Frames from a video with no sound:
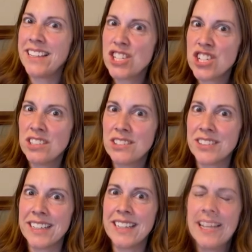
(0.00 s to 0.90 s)

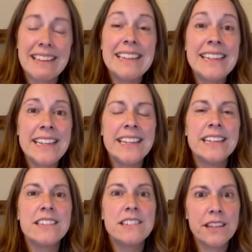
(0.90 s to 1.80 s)
children,
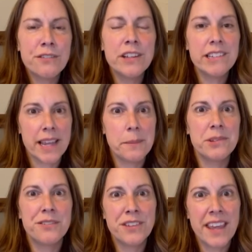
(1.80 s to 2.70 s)
need different types
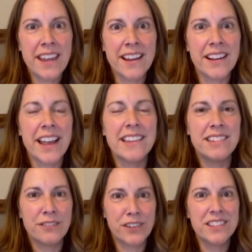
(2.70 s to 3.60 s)
of care at
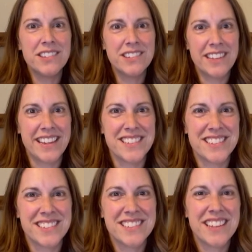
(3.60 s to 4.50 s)
different
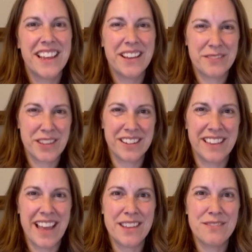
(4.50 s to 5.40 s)
stages of their
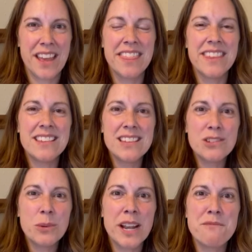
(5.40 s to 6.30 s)
life. And this is
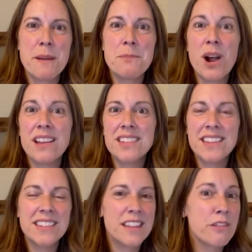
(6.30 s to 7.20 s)
what I've been
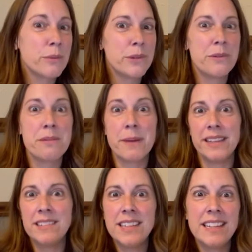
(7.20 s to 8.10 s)
processing through with my
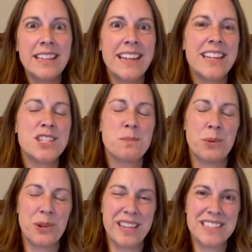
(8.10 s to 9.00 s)
teenage
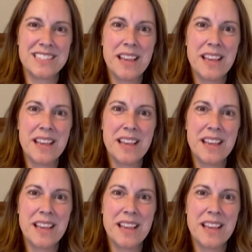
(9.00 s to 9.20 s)
boys.